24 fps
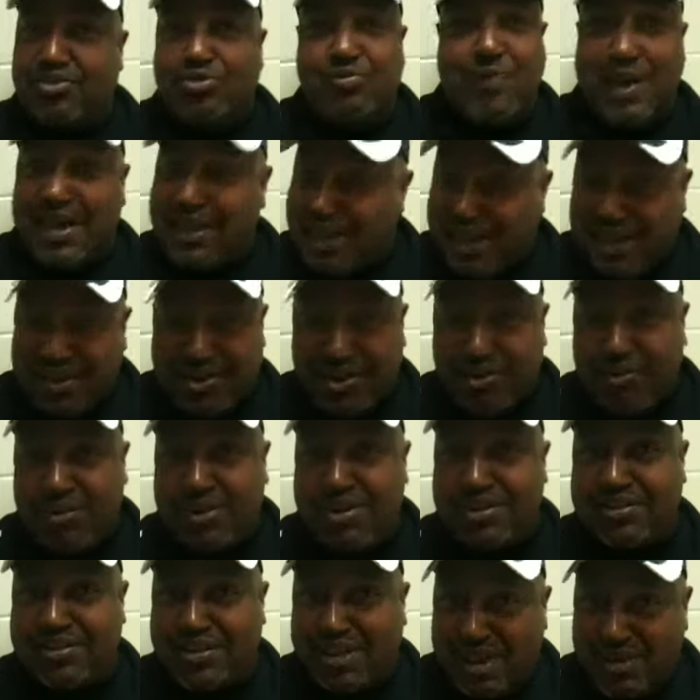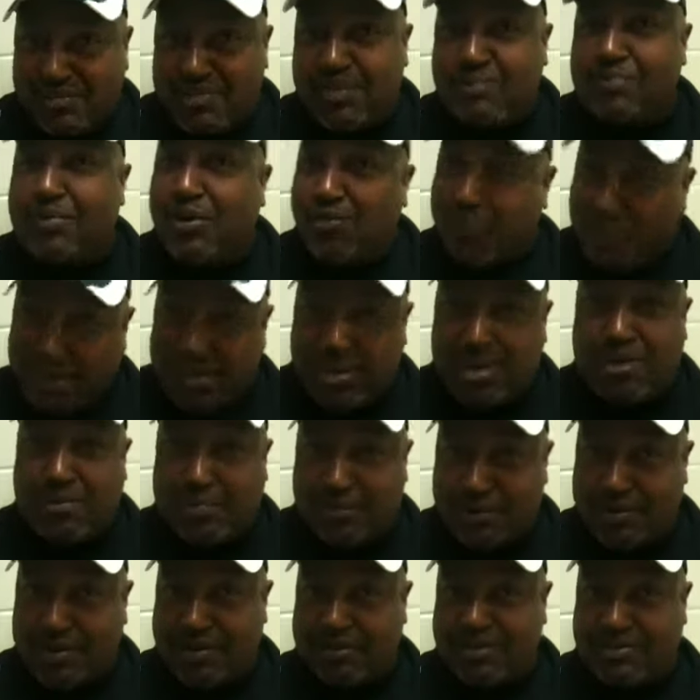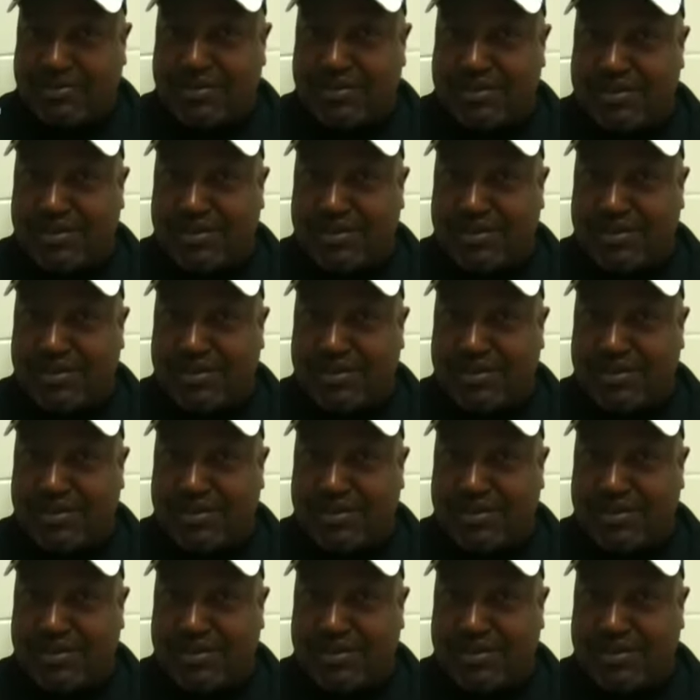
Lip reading: You might not know when it's coming, but we're going to blitz.